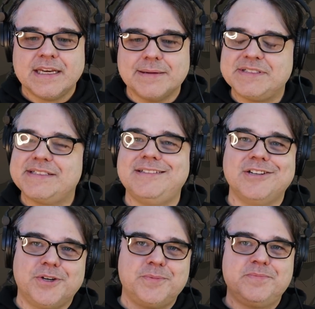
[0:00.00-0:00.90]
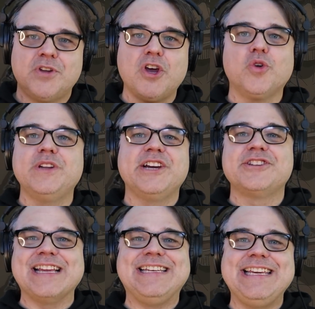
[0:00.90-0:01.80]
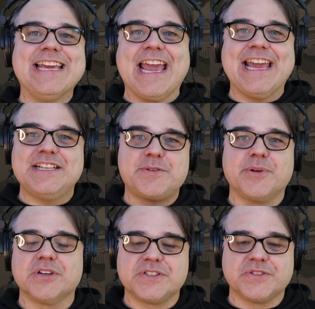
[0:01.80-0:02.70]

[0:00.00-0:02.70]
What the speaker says: Not only are they de-aged because